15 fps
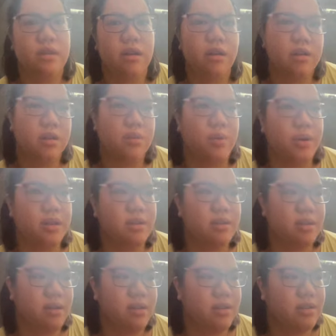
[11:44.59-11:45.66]
The younger
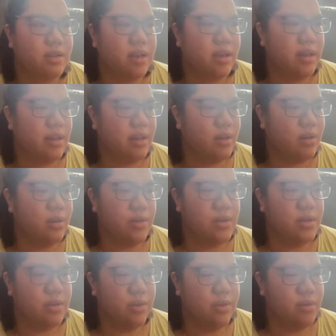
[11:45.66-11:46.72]
ones are saying that, oh,
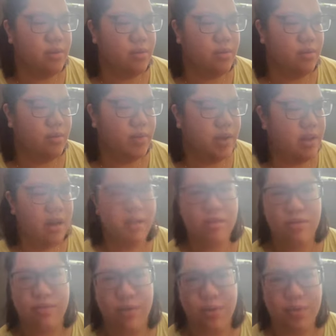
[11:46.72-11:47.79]
it's going to be the
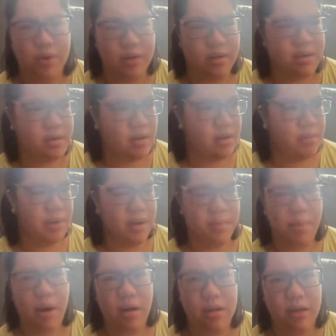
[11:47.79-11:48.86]
end of the world, it's going to be an
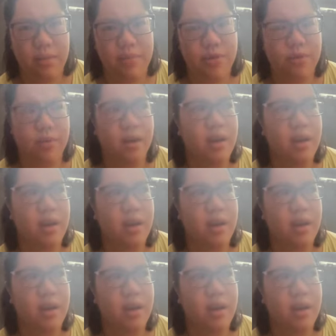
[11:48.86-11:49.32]
apocalypse,